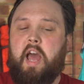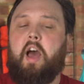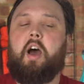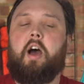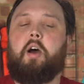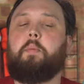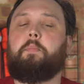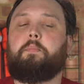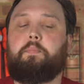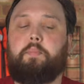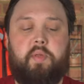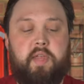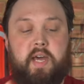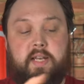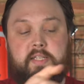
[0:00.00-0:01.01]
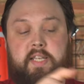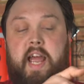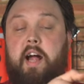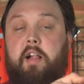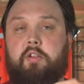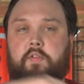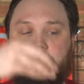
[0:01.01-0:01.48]
But that
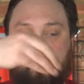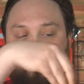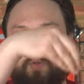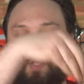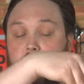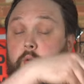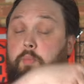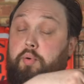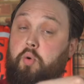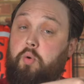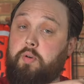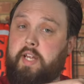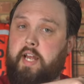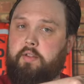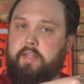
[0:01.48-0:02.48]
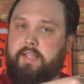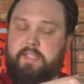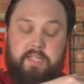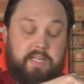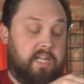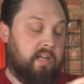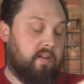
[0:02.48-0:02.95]
talc, of course, that you pour down the
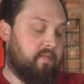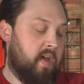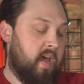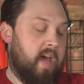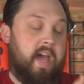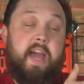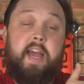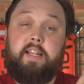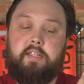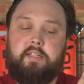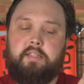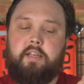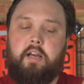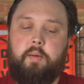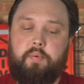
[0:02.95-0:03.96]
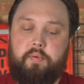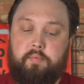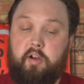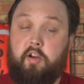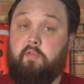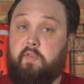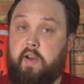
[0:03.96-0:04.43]
sleeve ends up
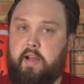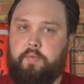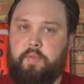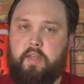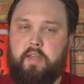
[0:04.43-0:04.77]
around